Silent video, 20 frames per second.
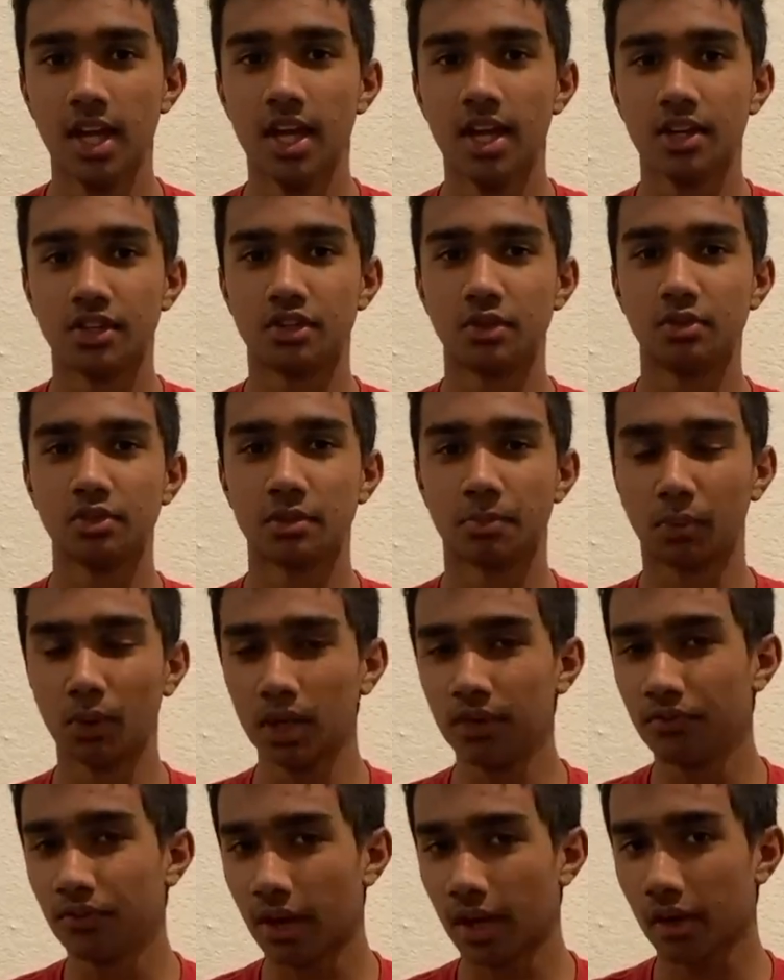So it was a pretty
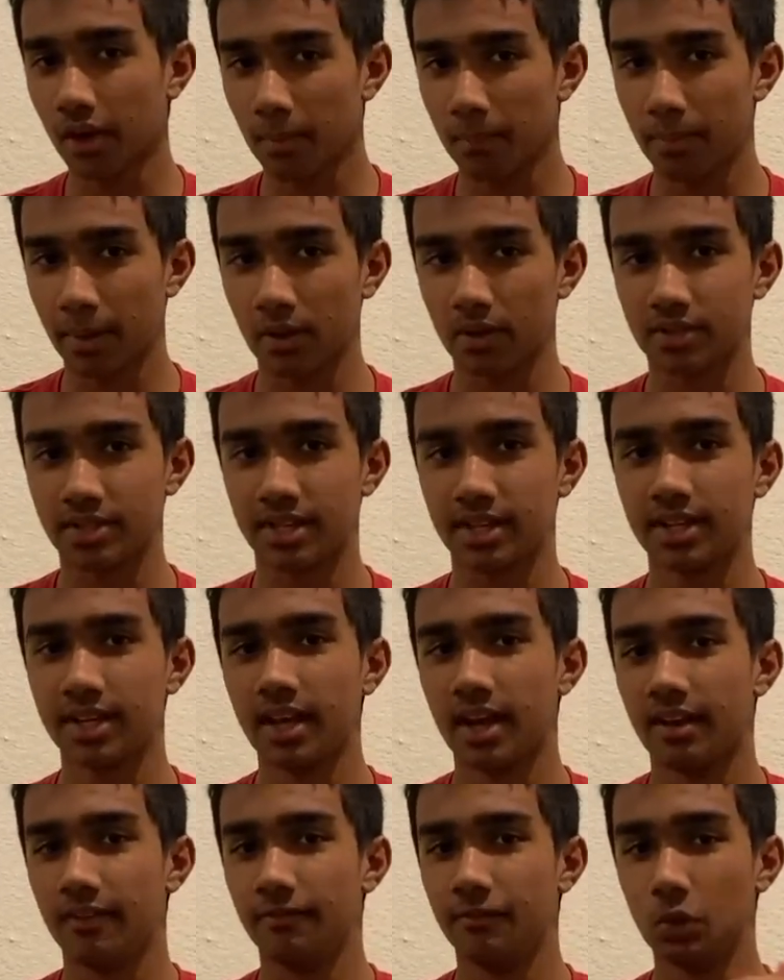fair comparison,
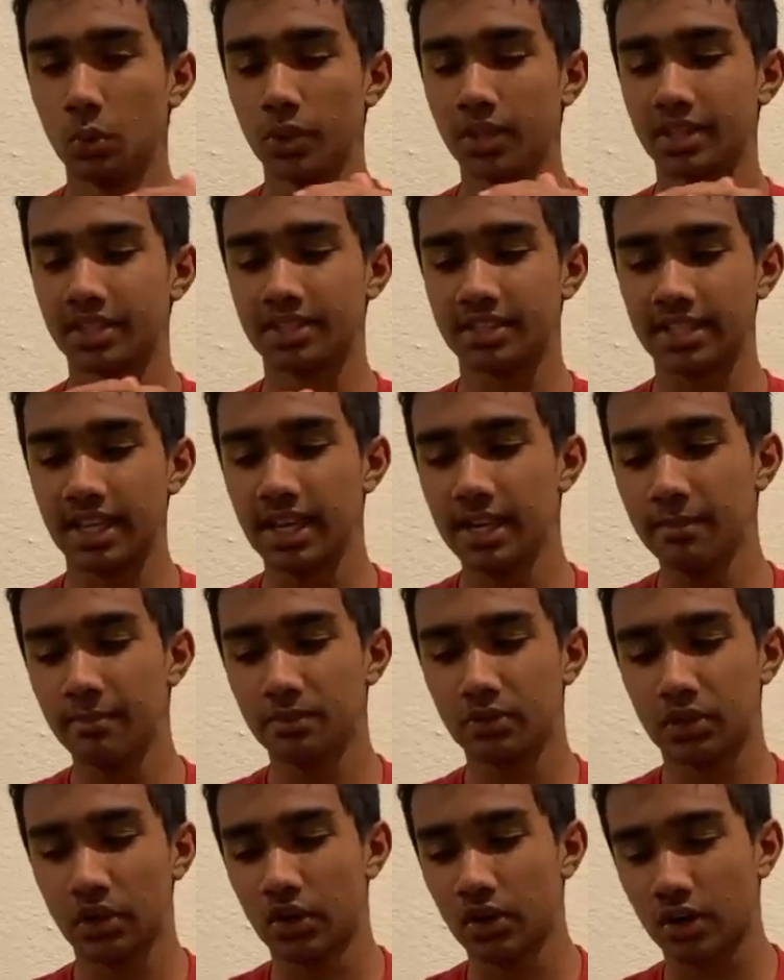viewing the same
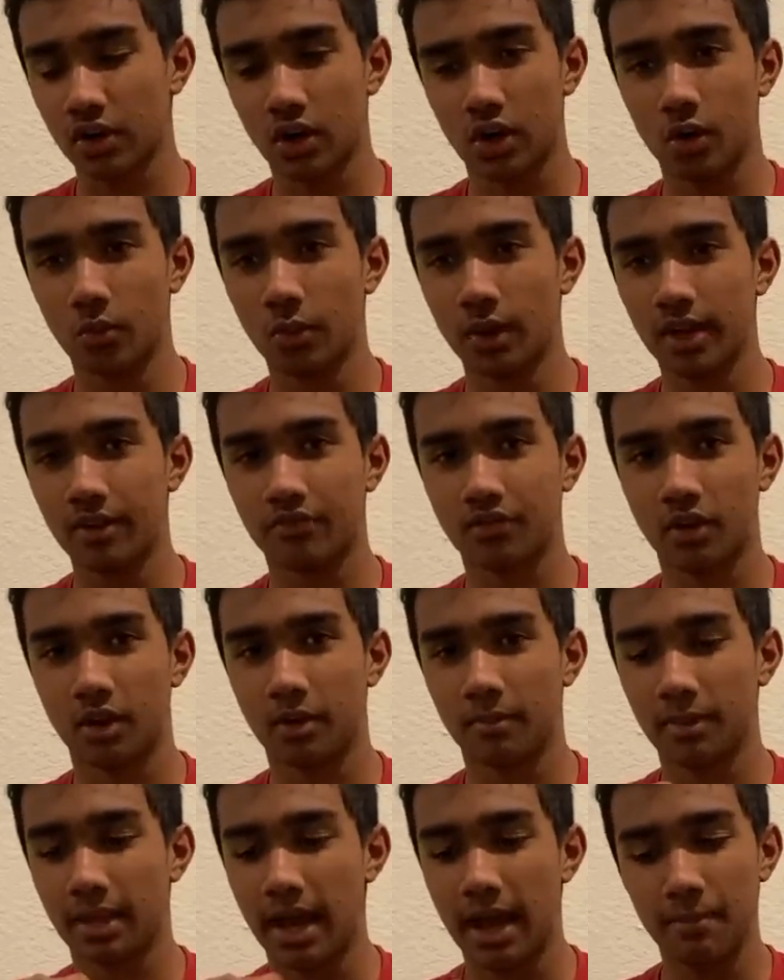dark hallway
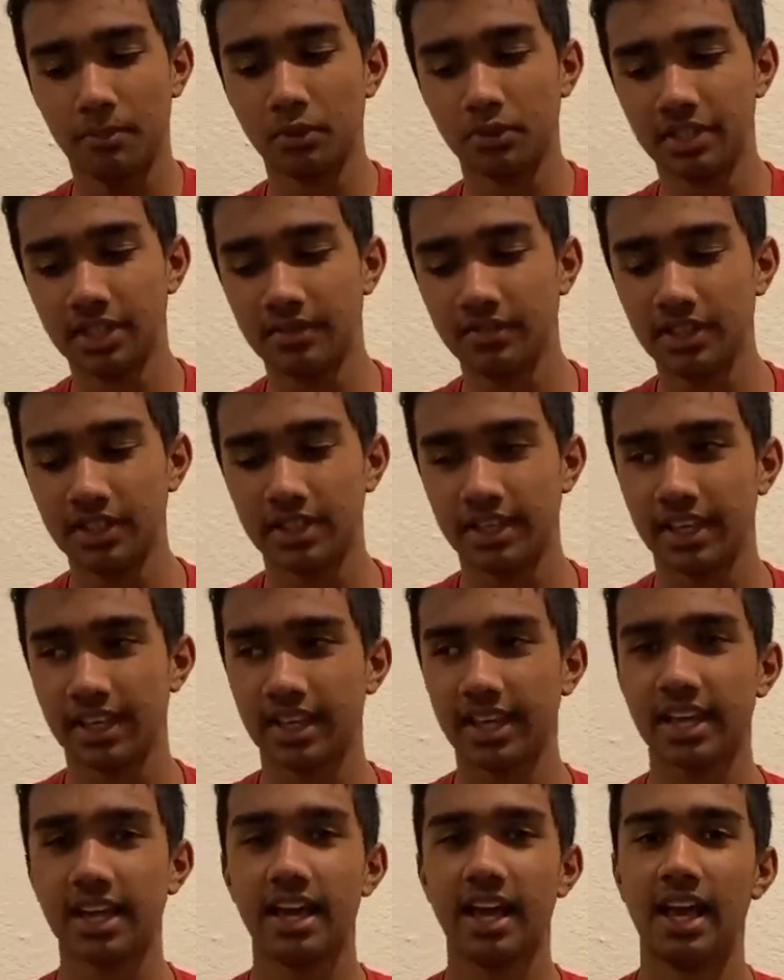from an Apple TV
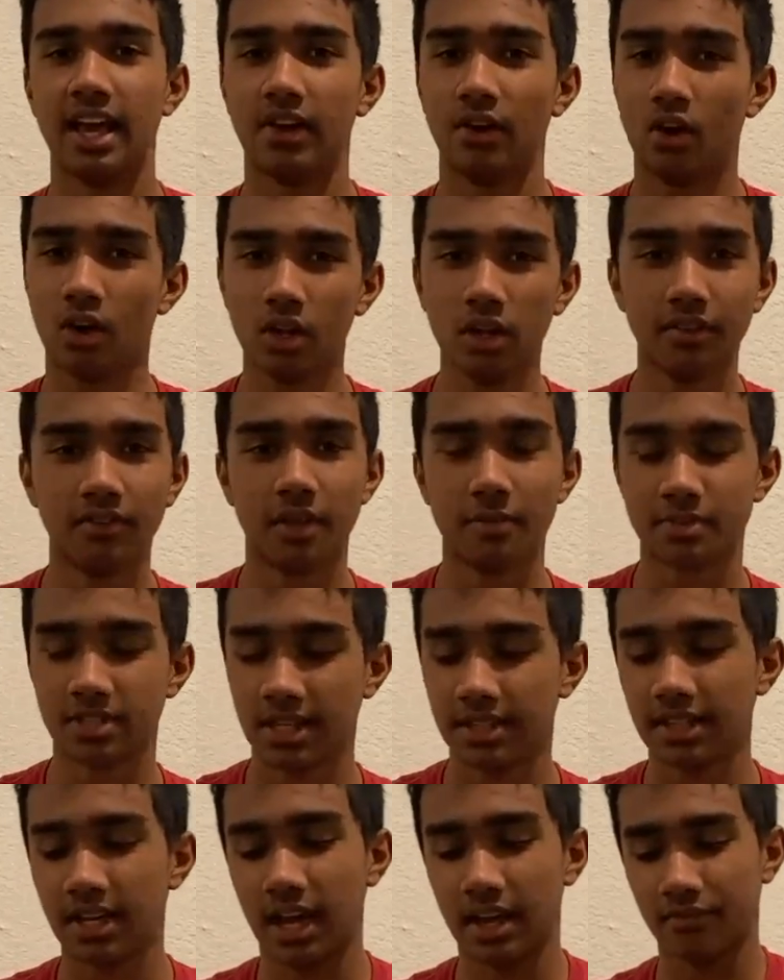thing, and all of them said
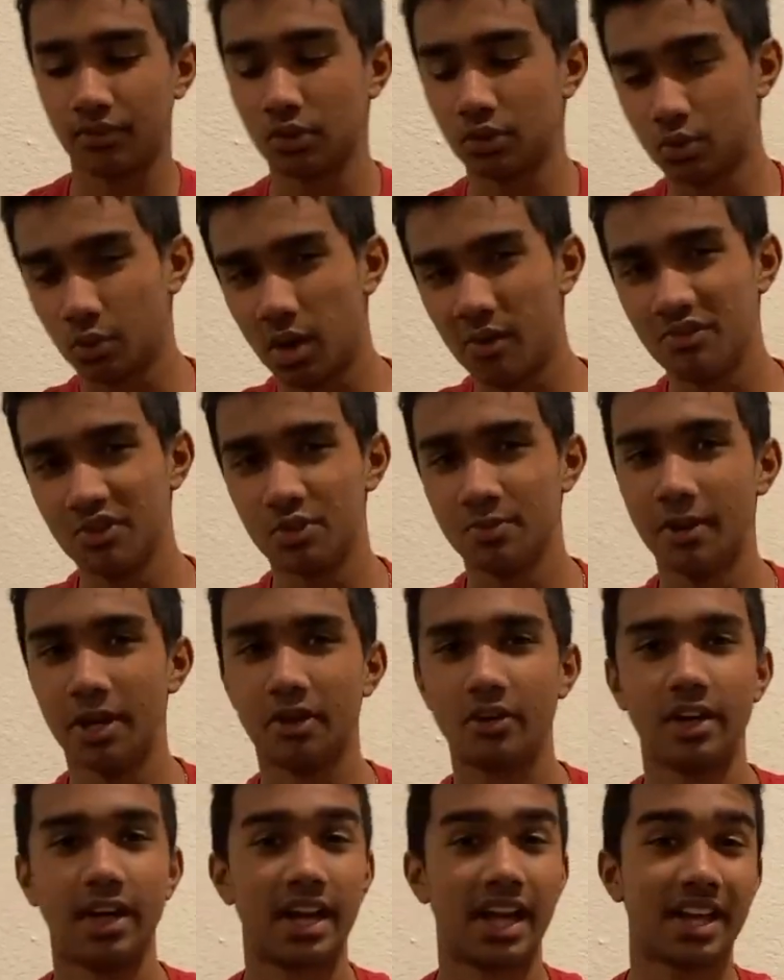the iPhone 12 was better,
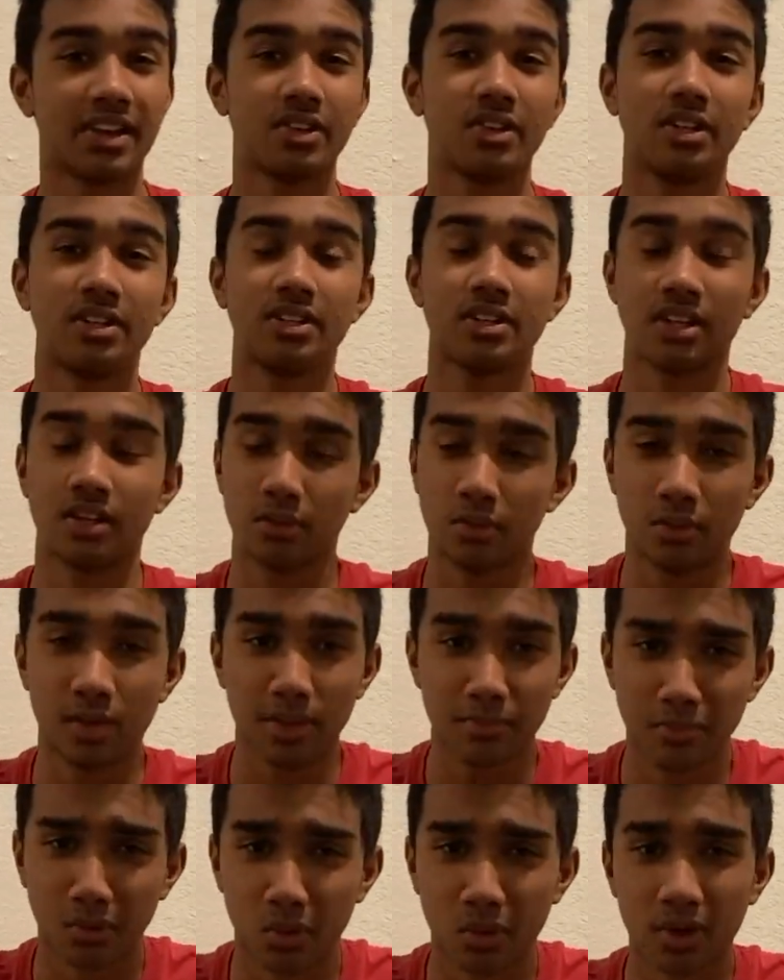and I couldn't agree
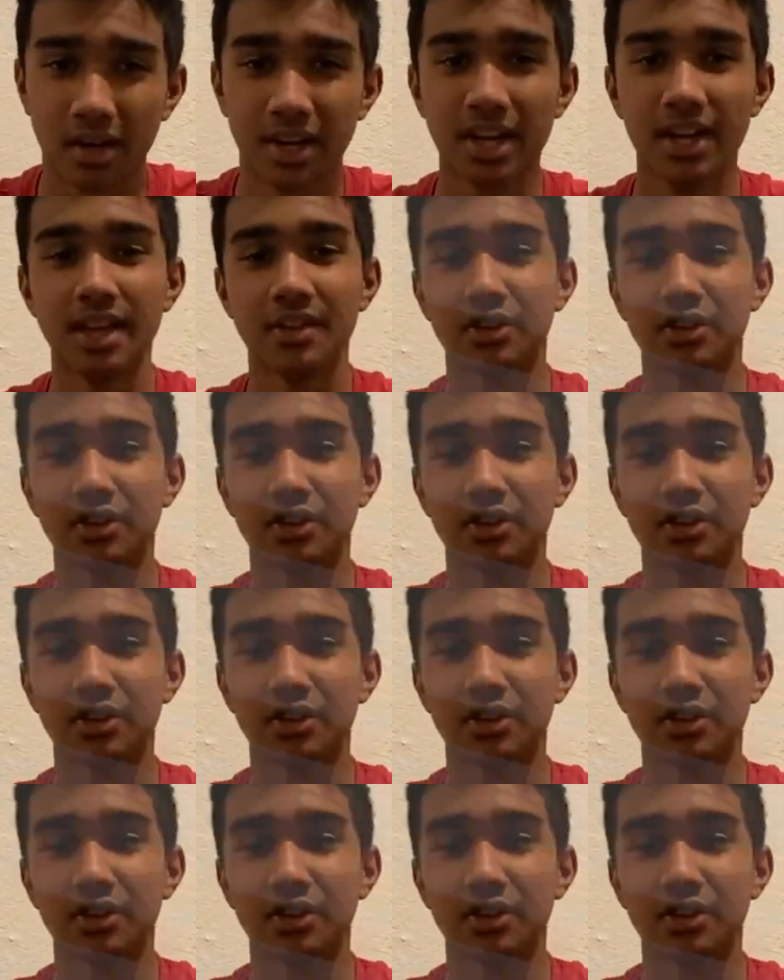more. The